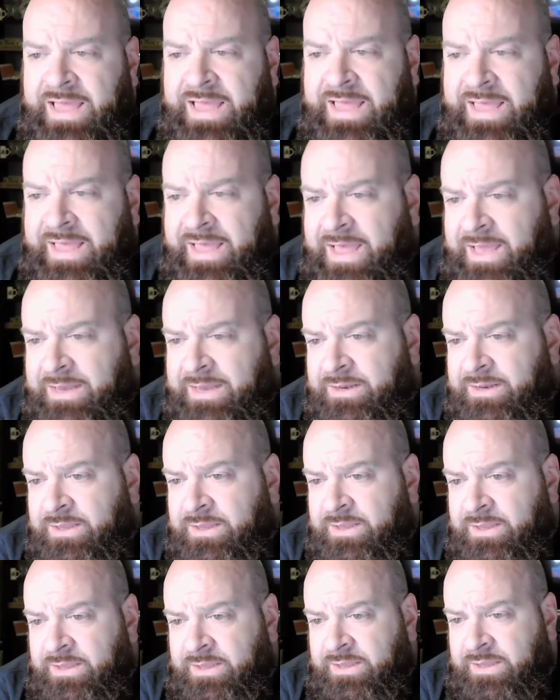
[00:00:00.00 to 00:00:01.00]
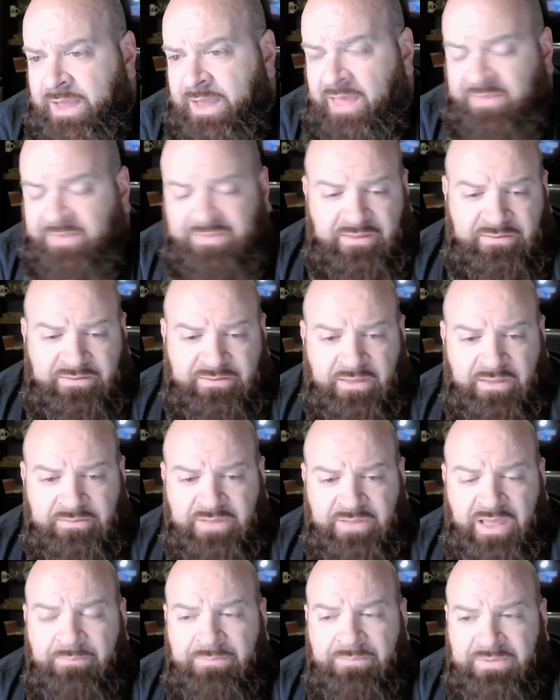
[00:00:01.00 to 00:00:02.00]
And I think
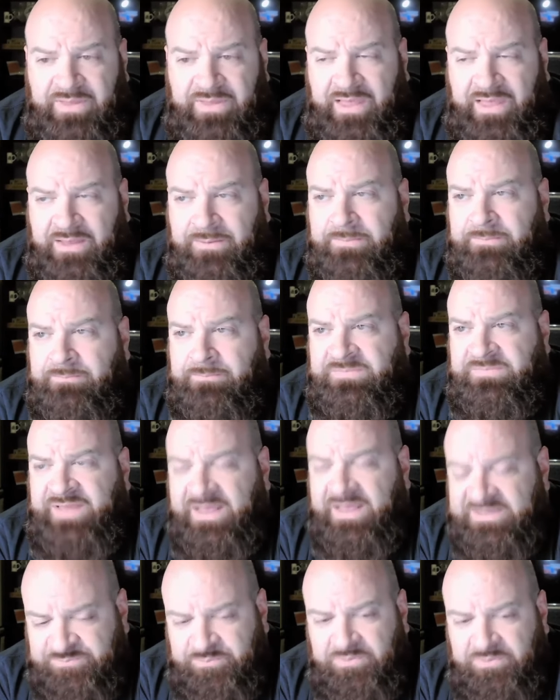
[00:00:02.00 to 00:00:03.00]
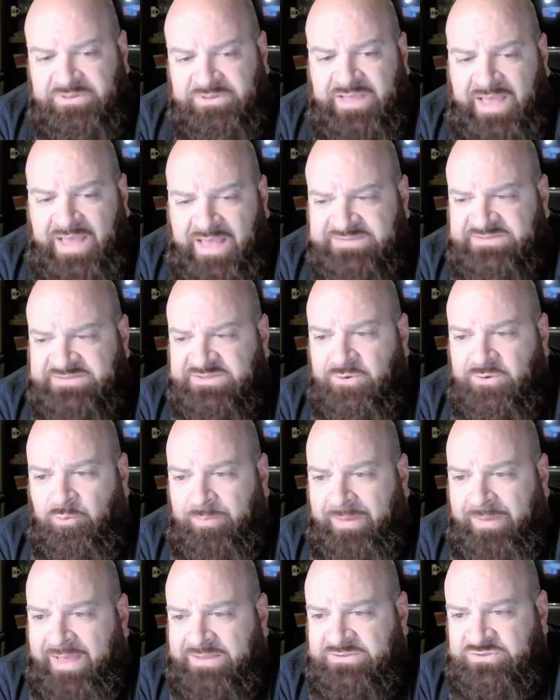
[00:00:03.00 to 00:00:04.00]
that NBA desperately has to
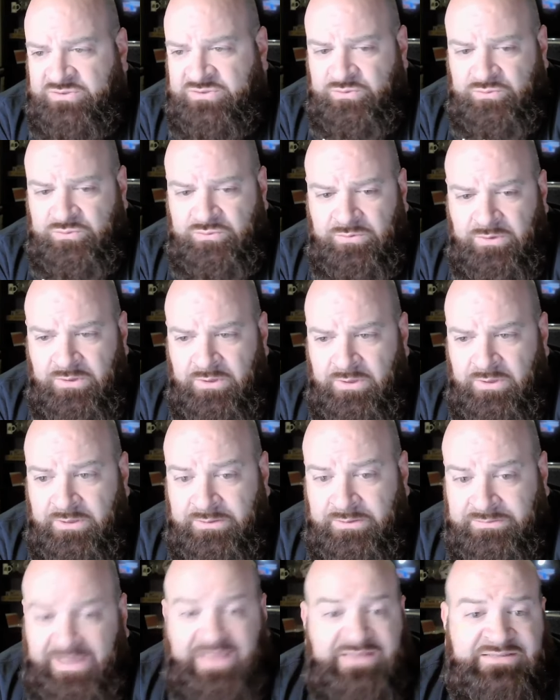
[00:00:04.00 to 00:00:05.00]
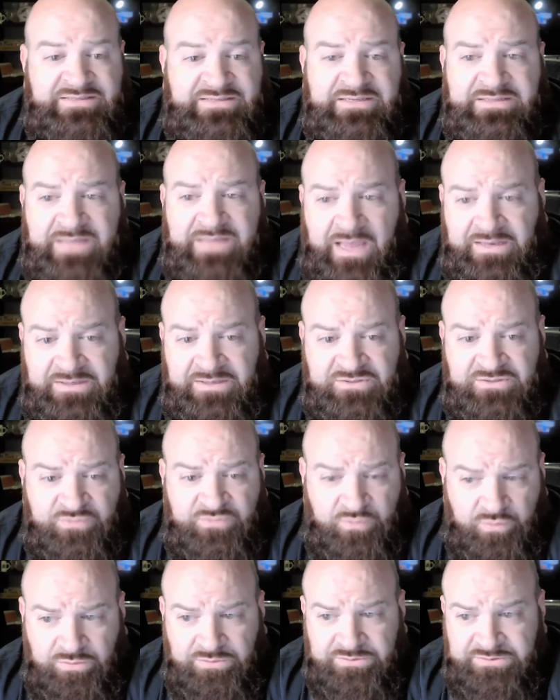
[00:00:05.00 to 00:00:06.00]
go back to
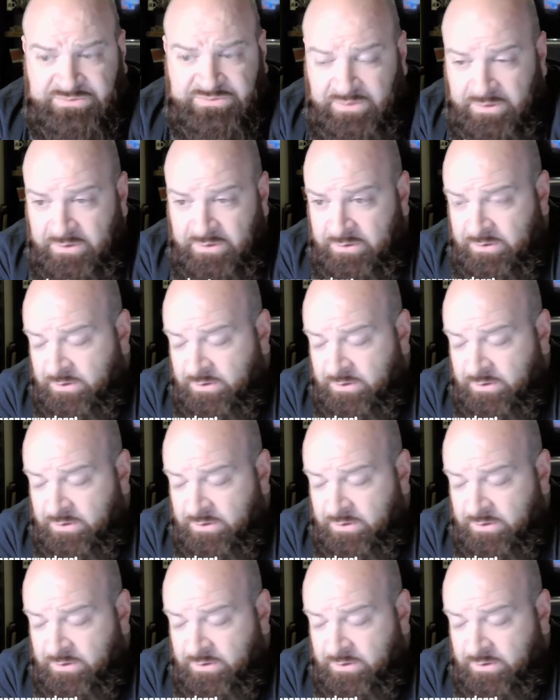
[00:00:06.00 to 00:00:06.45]
1990s rules.